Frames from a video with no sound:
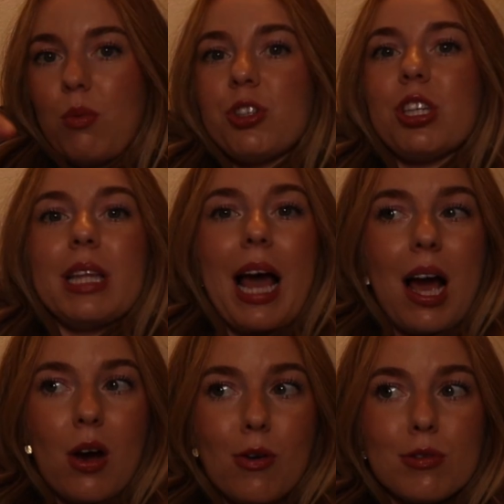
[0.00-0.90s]
which
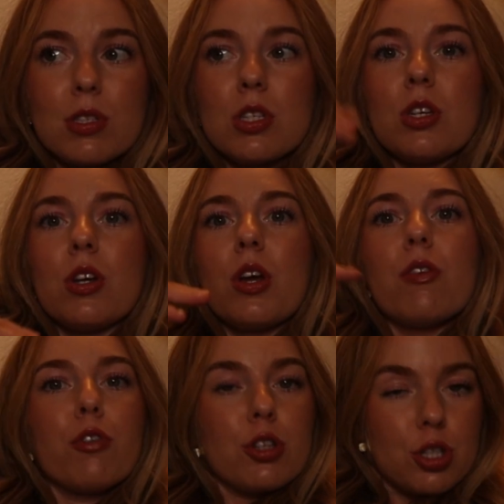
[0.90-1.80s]
allows
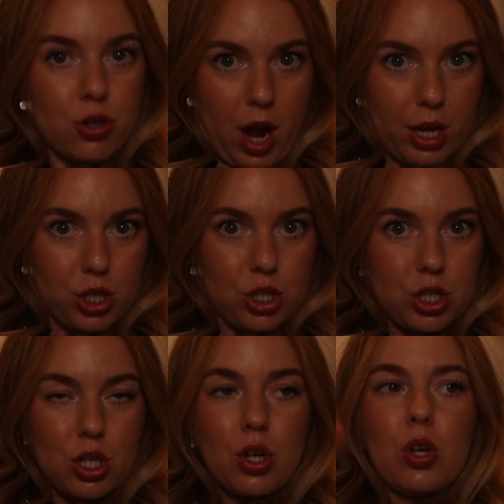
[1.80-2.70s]
for
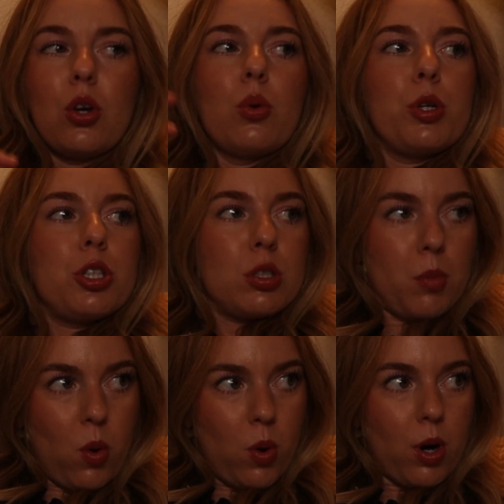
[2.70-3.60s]
stretch, which is
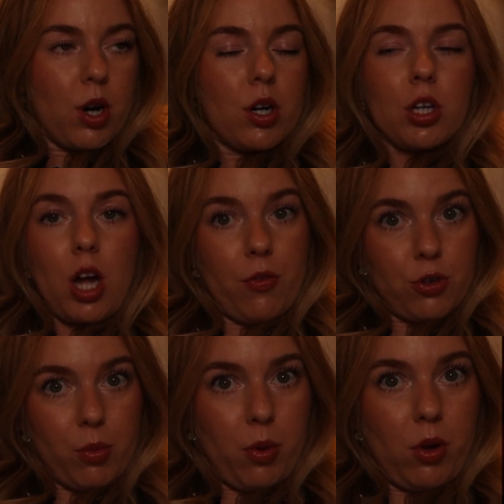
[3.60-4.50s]
more
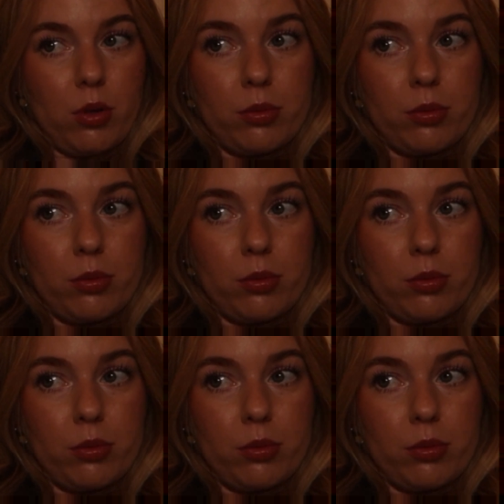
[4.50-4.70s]
comfortable.